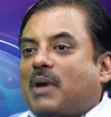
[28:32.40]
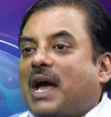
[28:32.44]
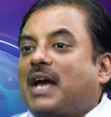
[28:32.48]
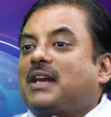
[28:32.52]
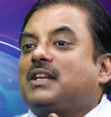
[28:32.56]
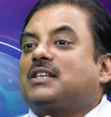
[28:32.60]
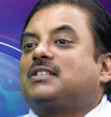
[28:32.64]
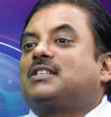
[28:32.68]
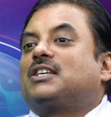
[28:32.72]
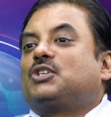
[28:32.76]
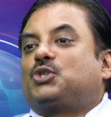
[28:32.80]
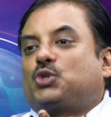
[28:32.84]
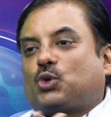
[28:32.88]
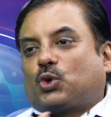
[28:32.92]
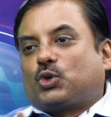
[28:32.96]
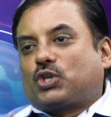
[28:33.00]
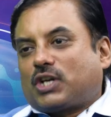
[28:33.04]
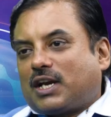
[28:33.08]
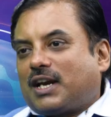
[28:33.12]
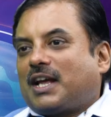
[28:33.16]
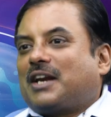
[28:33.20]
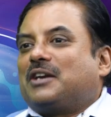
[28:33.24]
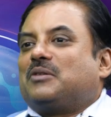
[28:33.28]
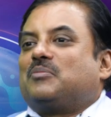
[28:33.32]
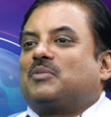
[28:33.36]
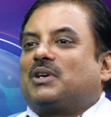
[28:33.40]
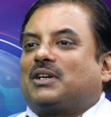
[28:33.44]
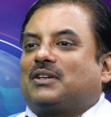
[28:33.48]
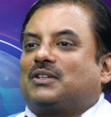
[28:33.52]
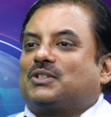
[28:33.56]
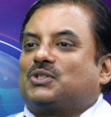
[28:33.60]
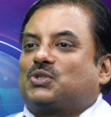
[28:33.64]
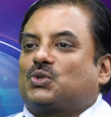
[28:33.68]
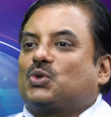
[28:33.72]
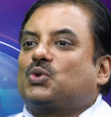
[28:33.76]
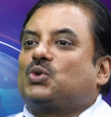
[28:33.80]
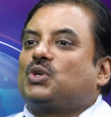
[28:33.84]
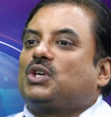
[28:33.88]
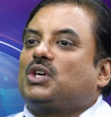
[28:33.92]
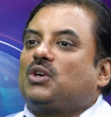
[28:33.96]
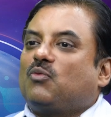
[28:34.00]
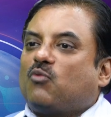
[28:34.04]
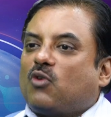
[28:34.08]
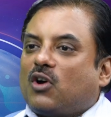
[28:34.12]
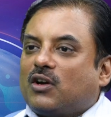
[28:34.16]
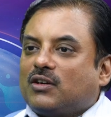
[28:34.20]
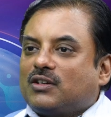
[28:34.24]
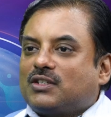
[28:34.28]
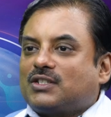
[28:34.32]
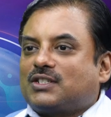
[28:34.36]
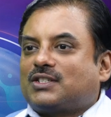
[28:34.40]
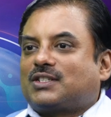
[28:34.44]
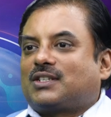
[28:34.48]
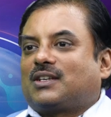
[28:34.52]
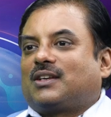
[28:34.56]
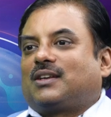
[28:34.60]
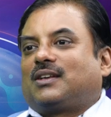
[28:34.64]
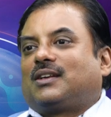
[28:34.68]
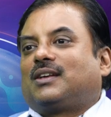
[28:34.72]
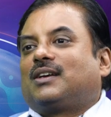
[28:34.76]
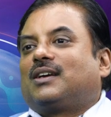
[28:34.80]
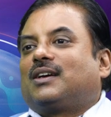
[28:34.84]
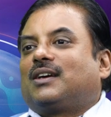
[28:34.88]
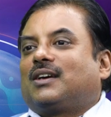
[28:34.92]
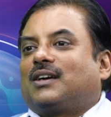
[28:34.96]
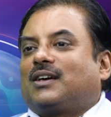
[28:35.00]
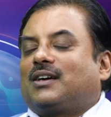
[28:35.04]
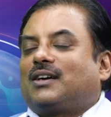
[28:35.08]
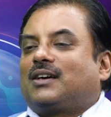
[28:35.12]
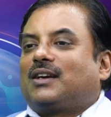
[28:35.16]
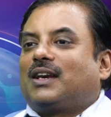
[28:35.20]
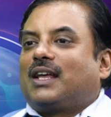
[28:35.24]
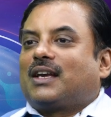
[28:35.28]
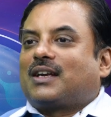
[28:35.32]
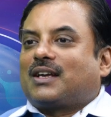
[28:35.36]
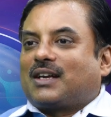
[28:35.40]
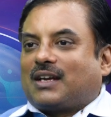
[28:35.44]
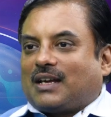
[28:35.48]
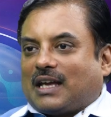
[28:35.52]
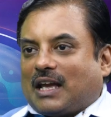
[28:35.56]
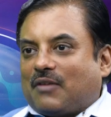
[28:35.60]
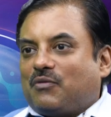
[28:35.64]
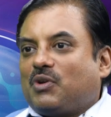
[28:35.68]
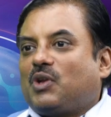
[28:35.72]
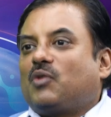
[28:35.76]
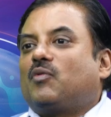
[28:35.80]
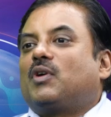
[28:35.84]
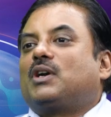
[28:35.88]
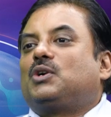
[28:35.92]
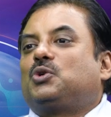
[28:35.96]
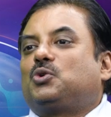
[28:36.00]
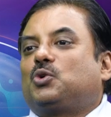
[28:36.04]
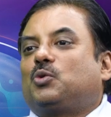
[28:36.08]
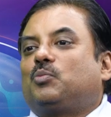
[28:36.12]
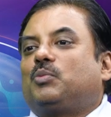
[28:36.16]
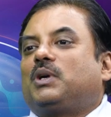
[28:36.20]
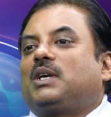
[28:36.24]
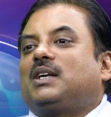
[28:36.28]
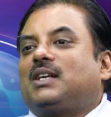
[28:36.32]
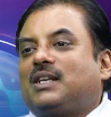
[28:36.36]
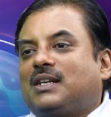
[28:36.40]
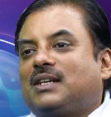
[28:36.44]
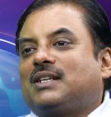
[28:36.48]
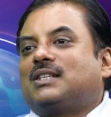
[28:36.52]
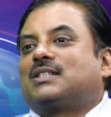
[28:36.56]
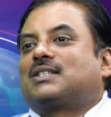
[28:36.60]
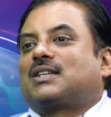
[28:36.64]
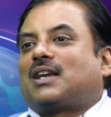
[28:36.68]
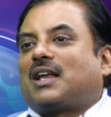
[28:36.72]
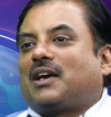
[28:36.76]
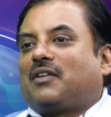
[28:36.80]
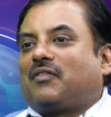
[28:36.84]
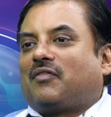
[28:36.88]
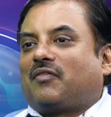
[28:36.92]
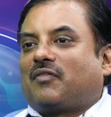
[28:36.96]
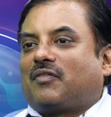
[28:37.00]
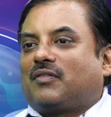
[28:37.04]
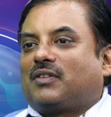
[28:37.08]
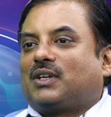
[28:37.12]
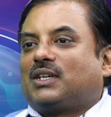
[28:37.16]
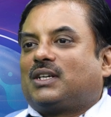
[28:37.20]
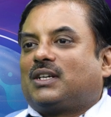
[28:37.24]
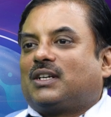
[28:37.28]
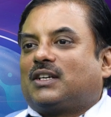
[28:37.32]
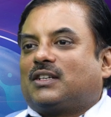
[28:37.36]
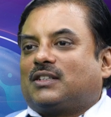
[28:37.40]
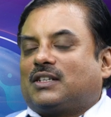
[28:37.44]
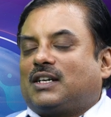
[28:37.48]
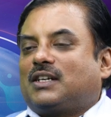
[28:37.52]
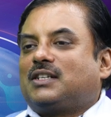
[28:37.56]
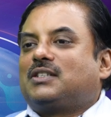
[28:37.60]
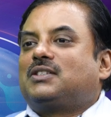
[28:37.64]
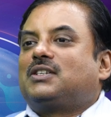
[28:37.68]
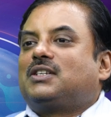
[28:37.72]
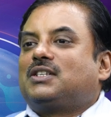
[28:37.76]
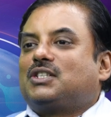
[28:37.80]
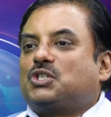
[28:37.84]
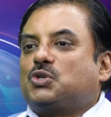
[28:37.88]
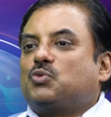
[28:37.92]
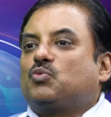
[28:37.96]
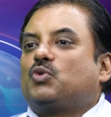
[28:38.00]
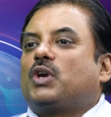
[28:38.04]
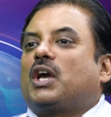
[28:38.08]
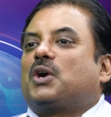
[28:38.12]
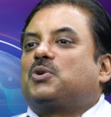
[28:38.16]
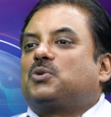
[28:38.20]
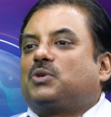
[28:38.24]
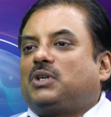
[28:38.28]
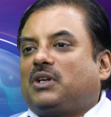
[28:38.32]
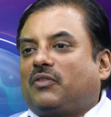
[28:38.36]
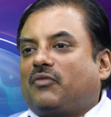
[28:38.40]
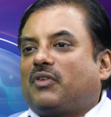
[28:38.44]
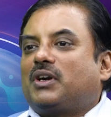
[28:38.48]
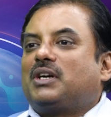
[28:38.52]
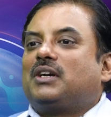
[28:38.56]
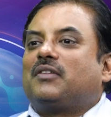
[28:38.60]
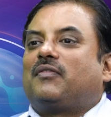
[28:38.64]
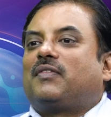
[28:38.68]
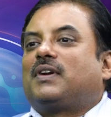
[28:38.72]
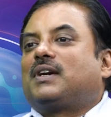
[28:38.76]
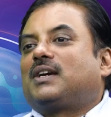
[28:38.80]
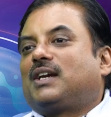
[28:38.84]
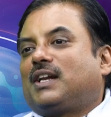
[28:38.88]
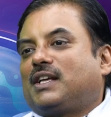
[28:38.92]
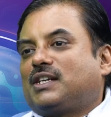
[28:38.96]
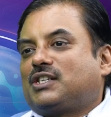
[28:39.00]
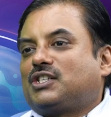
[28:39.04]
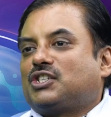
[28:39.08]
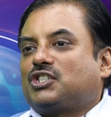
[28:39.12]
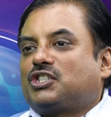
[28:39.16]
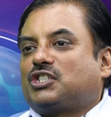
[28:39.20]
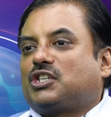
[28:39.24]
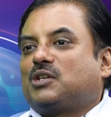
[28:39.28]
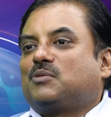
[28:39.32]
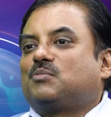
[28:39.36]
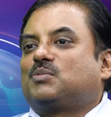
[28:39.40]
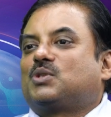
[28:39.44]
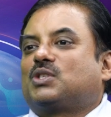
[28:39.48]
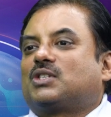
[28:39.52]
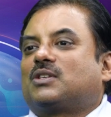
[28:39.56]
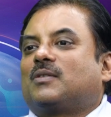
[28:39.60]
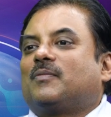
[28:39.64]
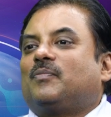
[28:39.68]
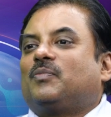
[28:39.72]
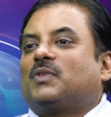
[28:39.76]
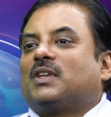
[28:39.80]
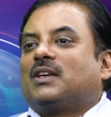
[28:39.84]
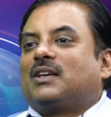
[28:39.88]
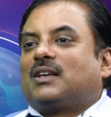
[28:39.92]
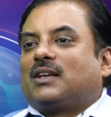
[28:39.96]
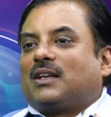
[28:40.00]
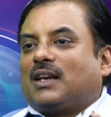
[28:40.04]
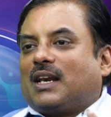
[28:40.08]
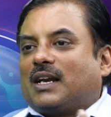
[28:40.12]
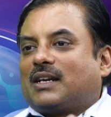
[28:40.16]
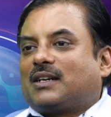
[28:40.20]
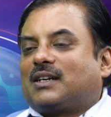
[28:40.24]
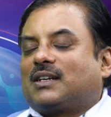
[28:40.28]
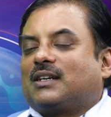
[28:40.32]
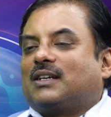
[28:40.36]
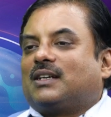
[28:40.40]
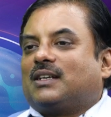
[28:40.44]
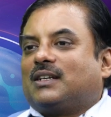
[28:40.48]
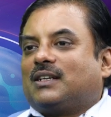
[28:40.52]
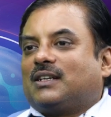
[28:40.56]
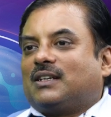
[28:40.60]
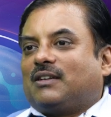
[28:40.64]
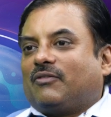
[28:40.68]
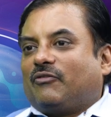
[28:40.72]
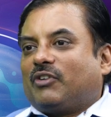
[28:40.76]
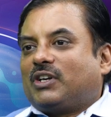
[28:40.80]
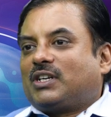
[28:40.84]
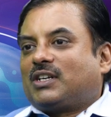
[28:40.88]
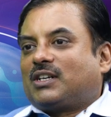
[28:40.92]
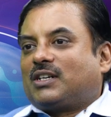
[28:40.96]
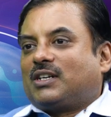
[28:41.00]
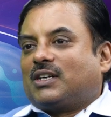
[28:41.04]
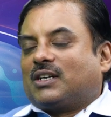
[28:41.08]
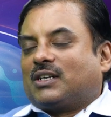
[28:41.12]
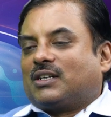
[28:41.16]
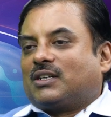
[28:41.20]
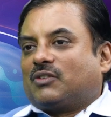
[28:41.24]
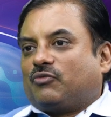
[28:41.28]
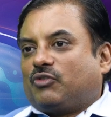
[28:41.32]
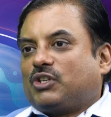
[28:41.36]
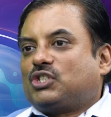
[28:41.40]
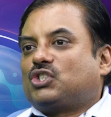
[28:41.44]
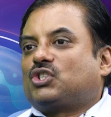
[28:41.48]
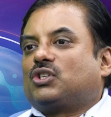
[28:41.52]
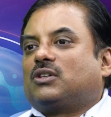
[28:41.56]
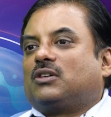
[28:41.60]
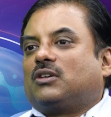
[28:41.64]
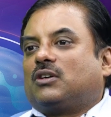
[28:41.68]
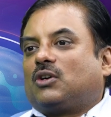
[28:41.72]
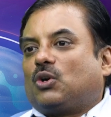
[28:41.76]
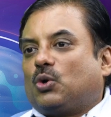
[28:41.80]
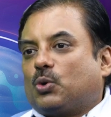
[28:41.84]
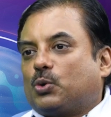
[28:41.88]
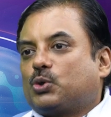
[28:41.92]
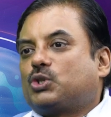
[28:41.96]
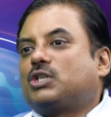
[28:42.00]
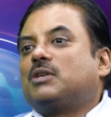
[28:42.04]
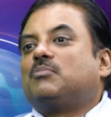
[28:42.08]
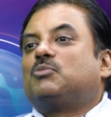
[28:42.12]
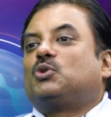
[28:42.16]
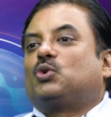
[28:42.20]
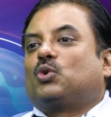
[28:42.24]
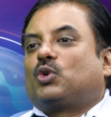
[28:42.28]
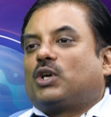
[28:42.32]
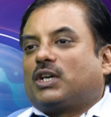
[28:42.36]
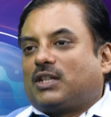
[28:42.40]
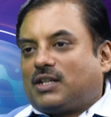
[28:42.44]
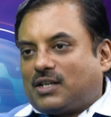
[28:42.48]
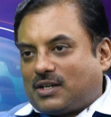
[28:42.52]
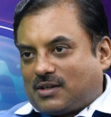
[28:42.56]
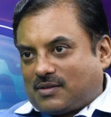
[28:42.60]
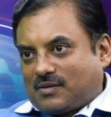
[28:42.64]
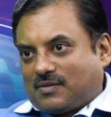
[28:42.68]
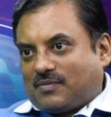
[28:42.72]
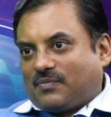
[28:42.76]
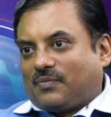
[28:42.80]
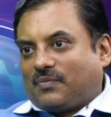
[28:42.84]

man is a social animal. So he wants everyone to be in his life. That is the reason we have different relationships. Which glues him together